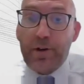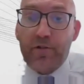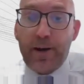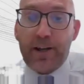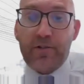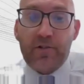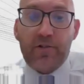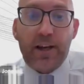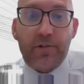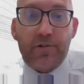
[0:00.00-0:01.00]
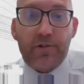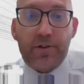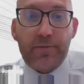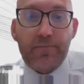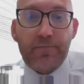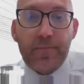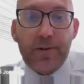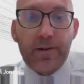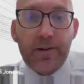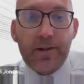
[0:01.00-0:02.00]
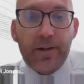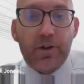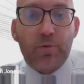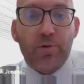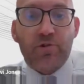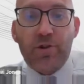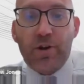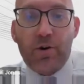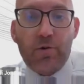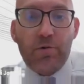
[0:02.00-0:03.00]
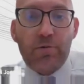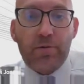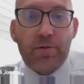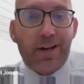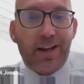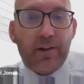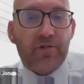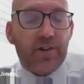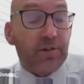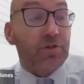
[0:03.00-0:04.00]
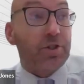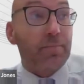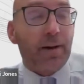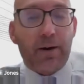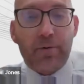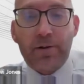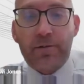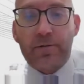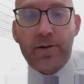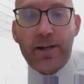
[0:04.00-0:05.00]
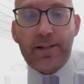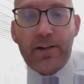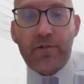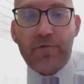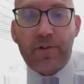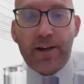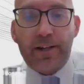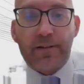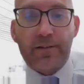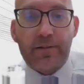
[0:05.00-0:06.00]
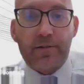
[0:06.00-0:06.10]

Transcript: would expect to see answered. There was no clear statutory power identified